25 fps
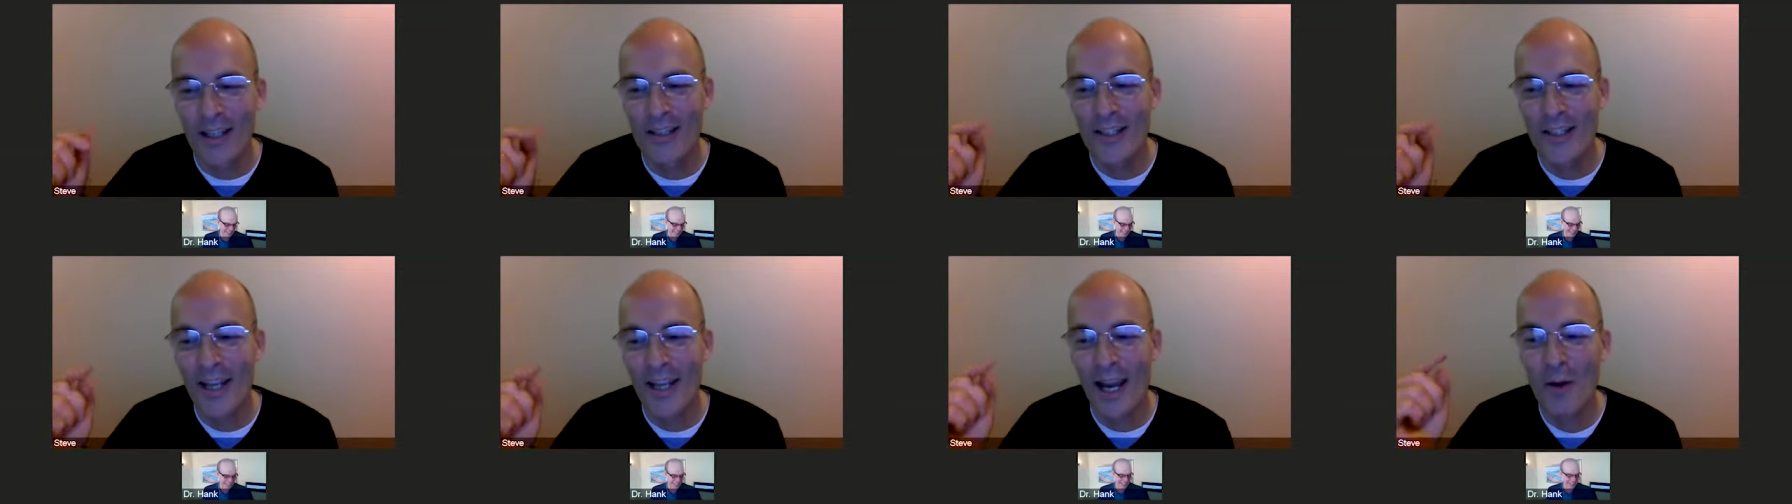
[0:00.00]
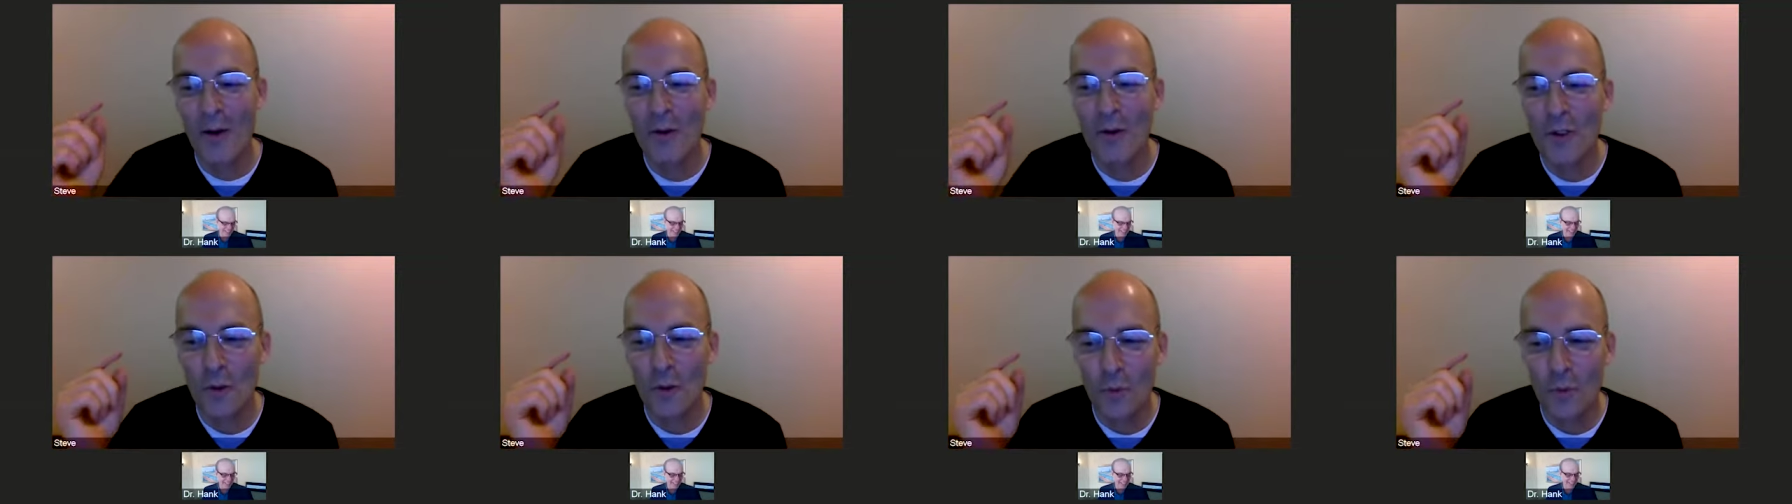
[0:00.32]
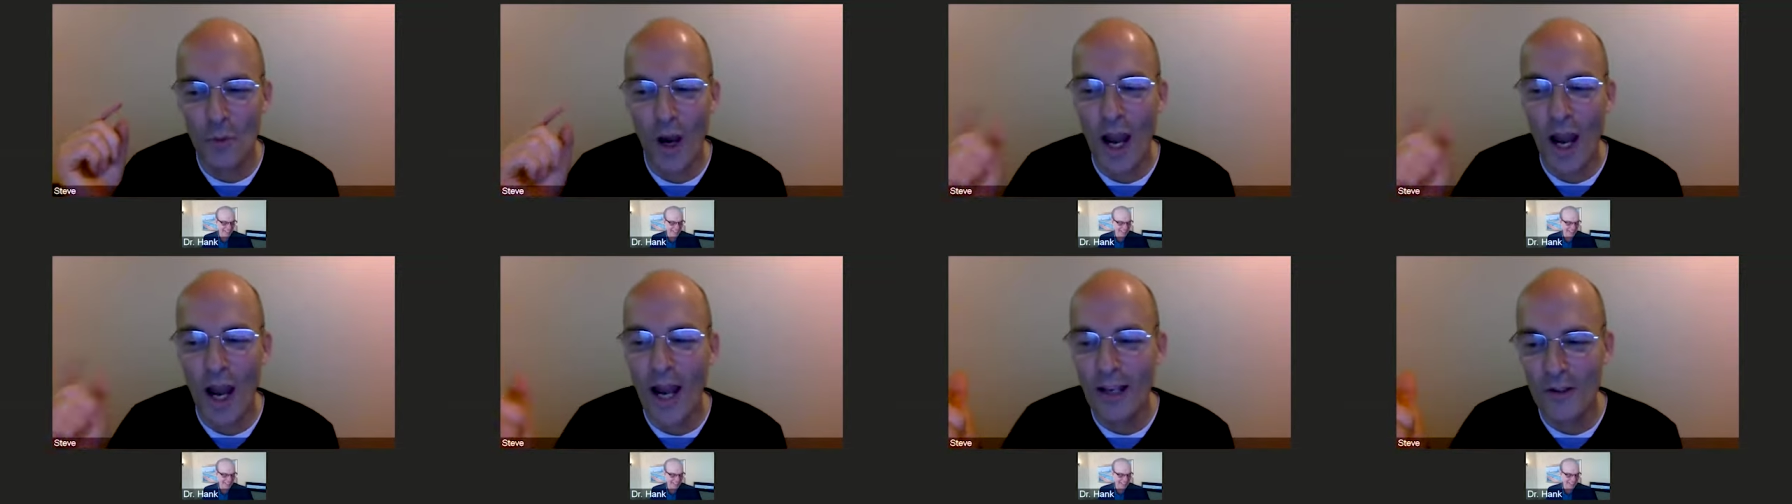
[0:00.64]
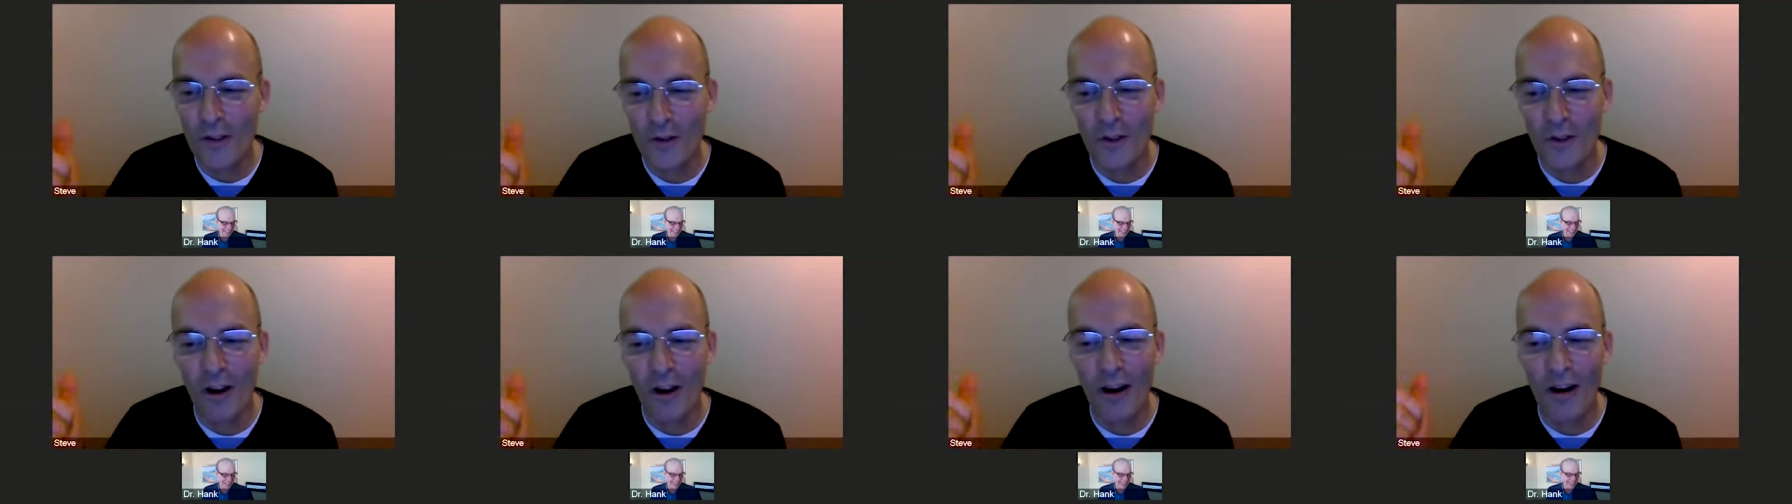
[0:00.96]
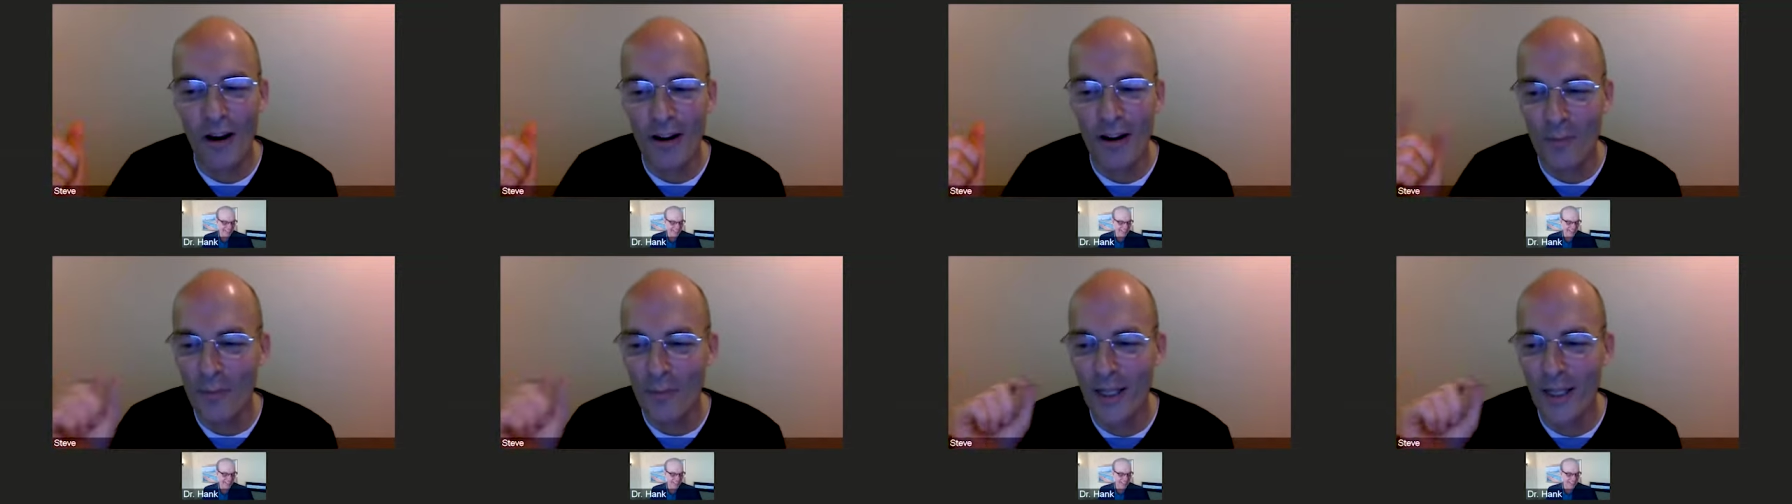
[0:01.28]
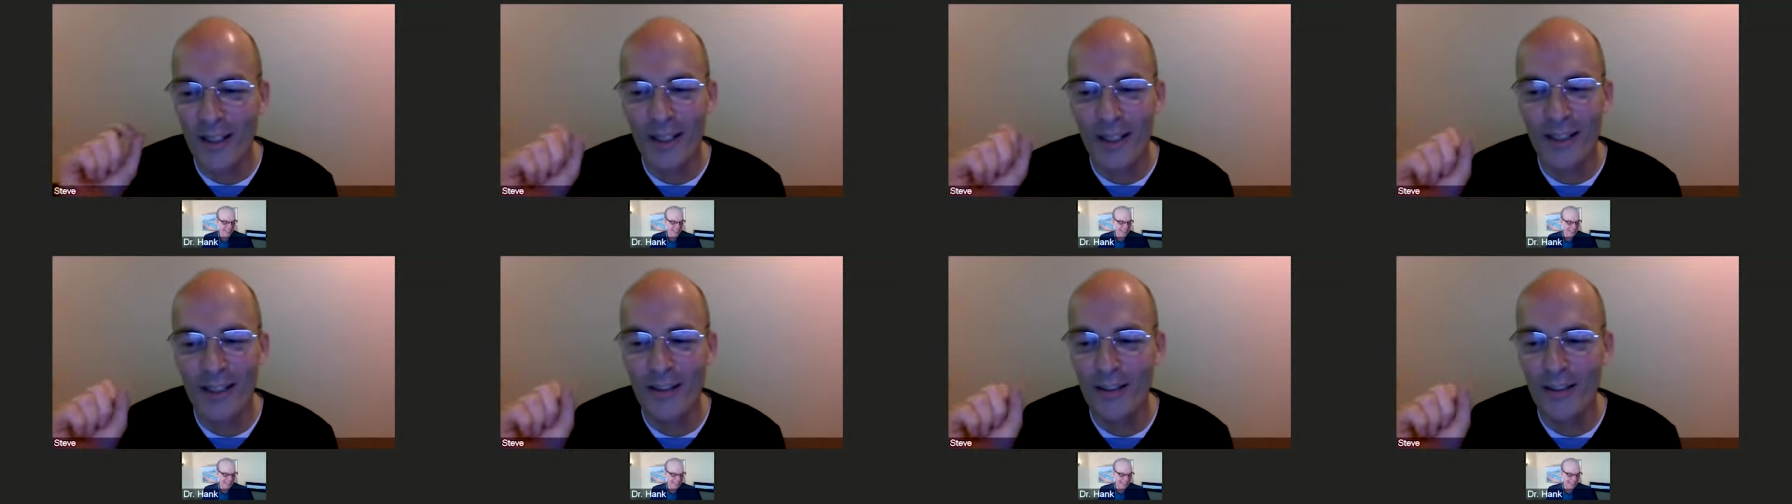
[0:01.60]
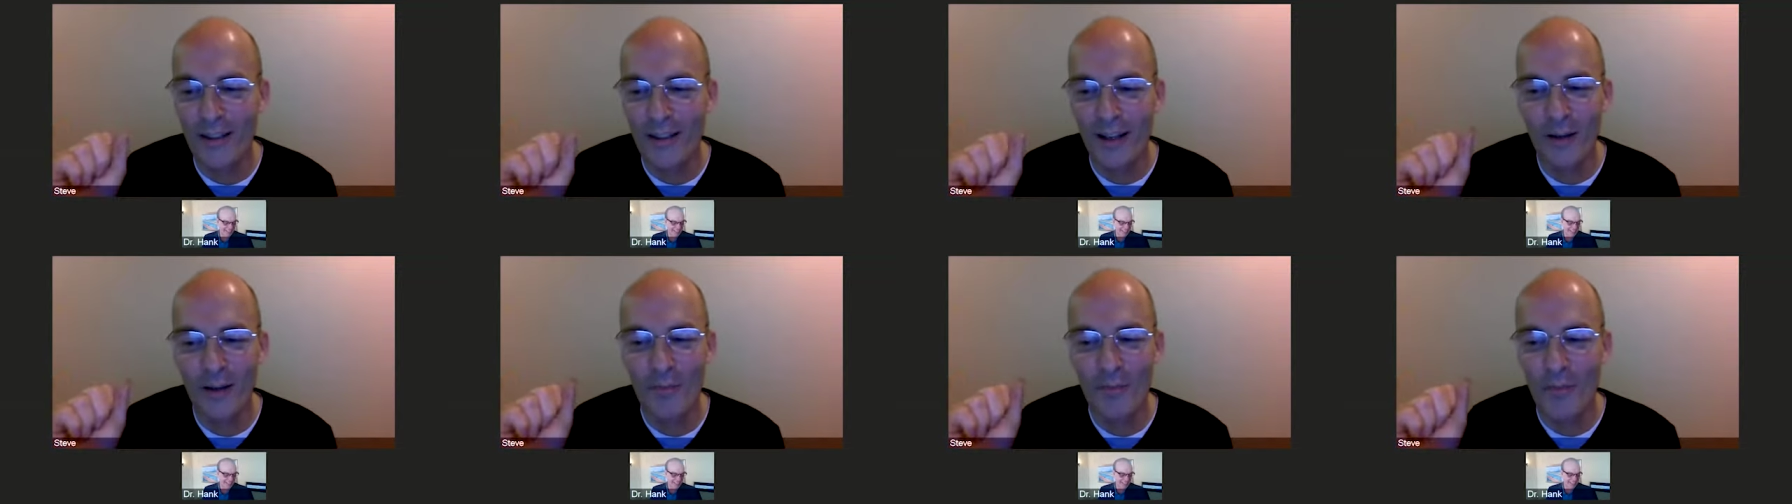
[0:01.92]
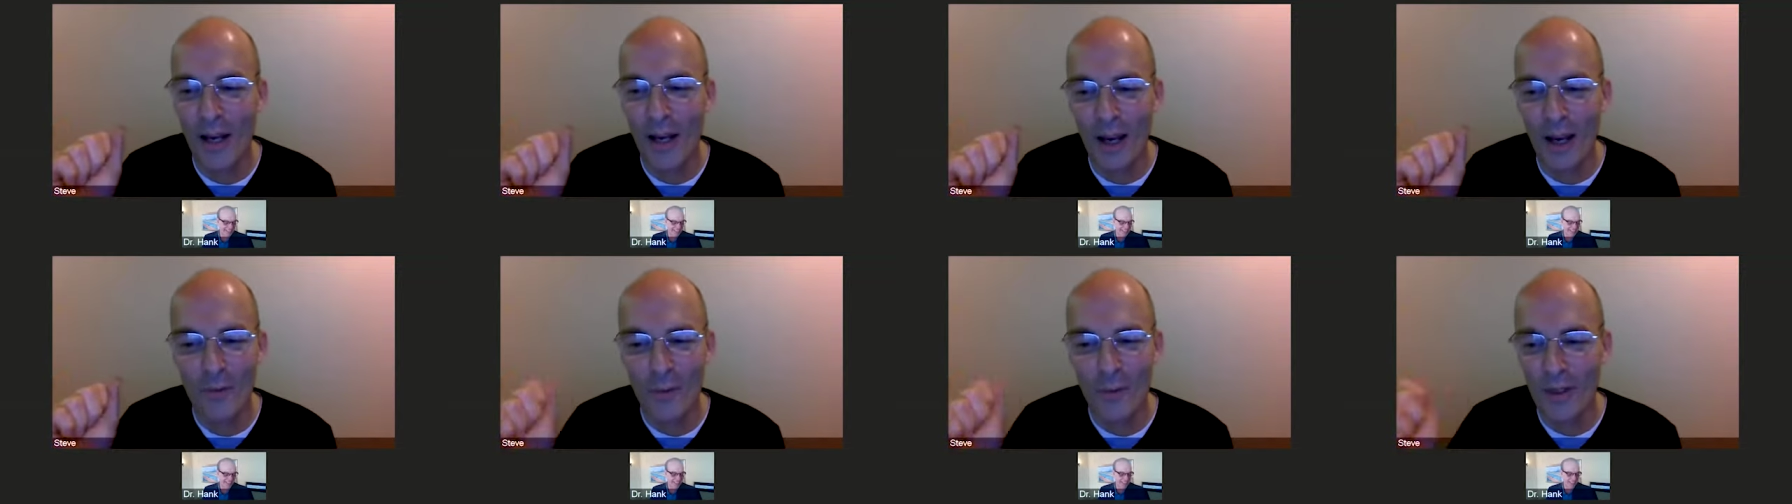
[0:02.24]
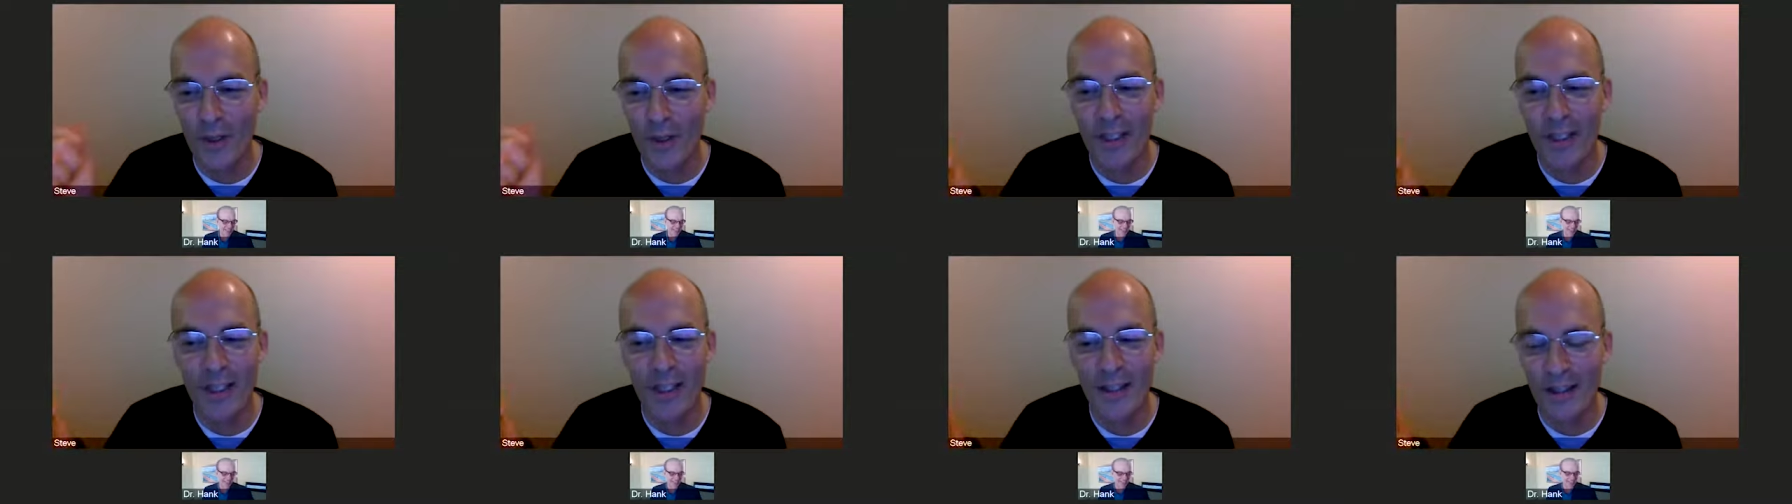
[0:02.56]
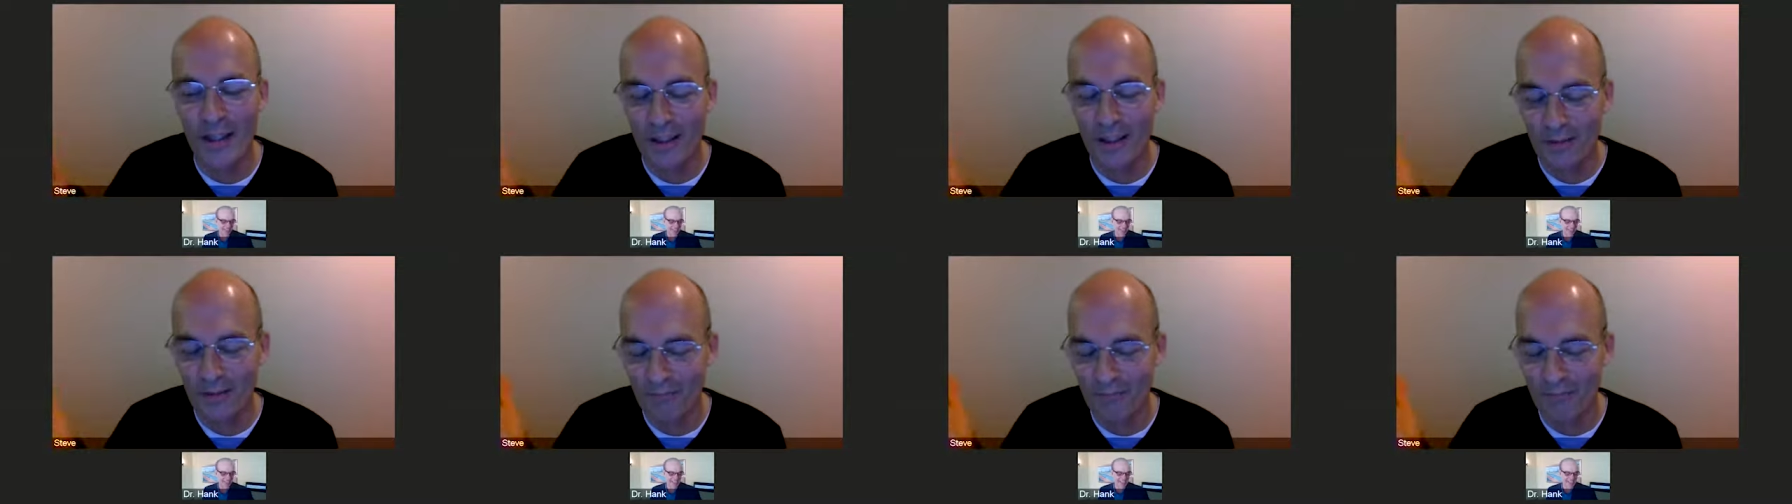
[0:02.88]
see, I was a rock star at being, I really,